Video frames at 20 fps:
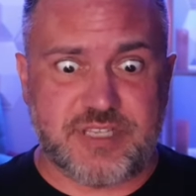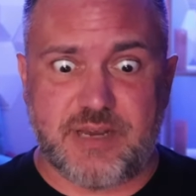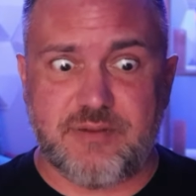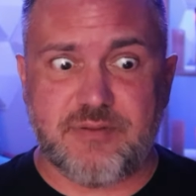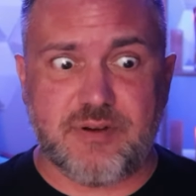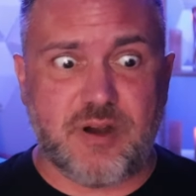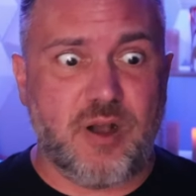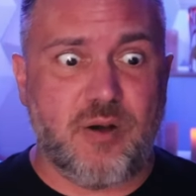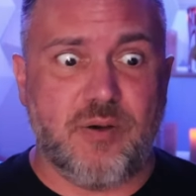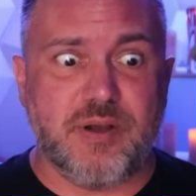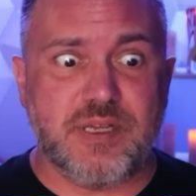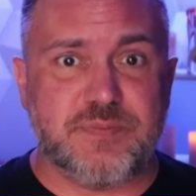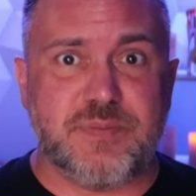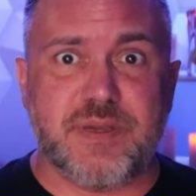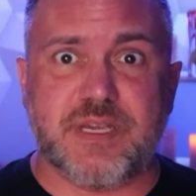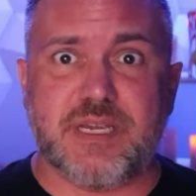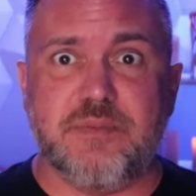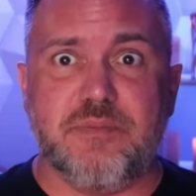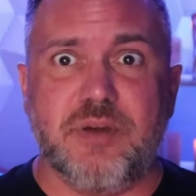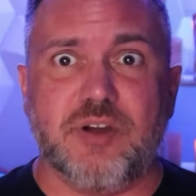They were always
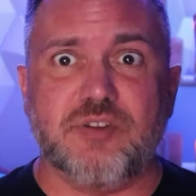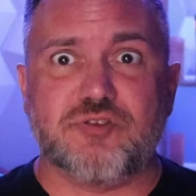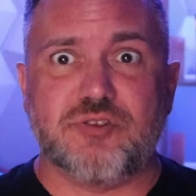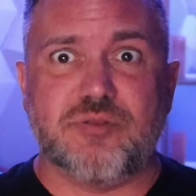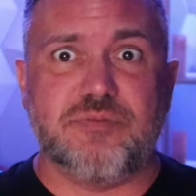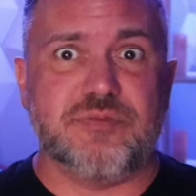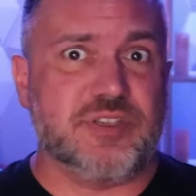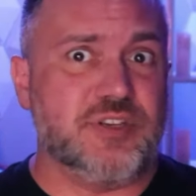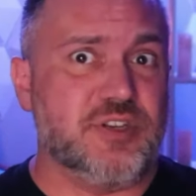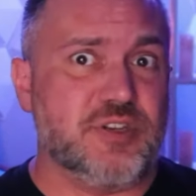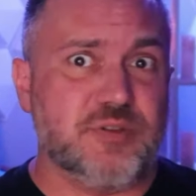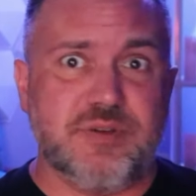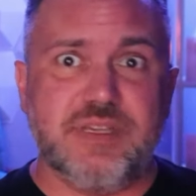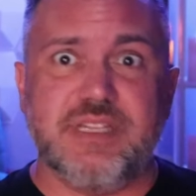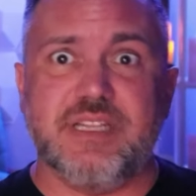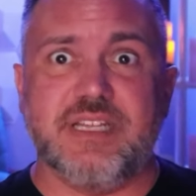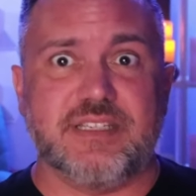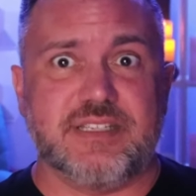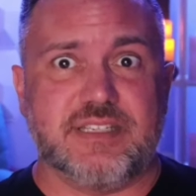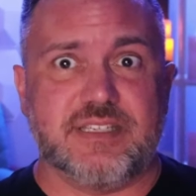picking mushrooms and
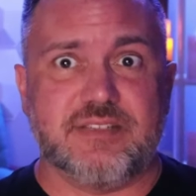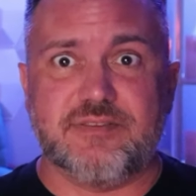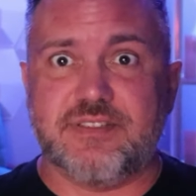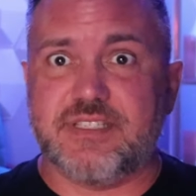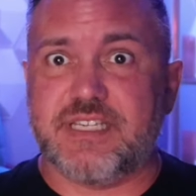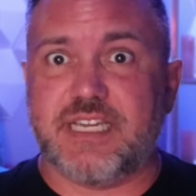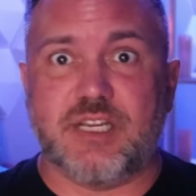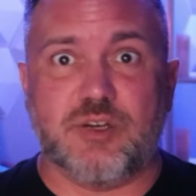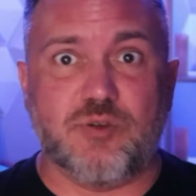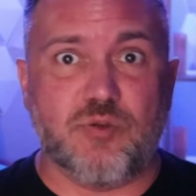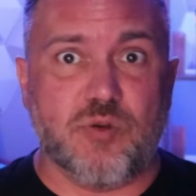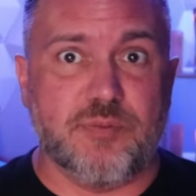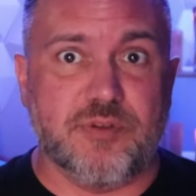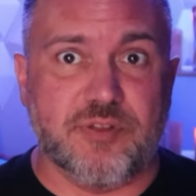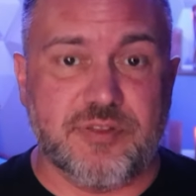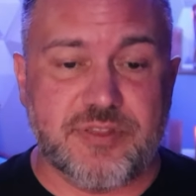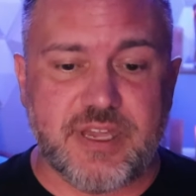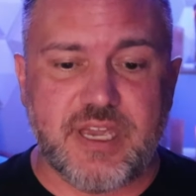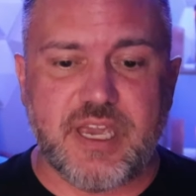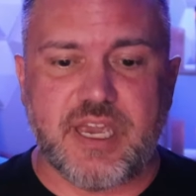doing this. This was like a
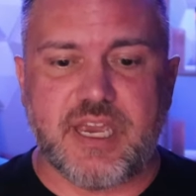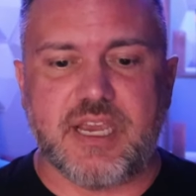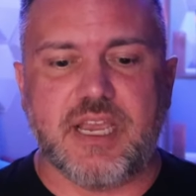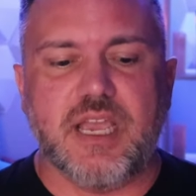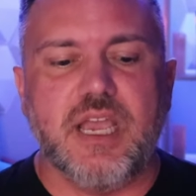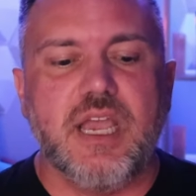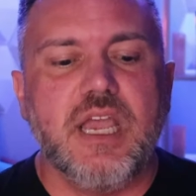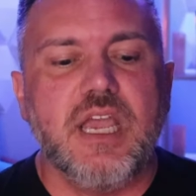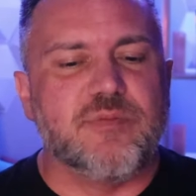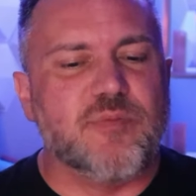normal thing.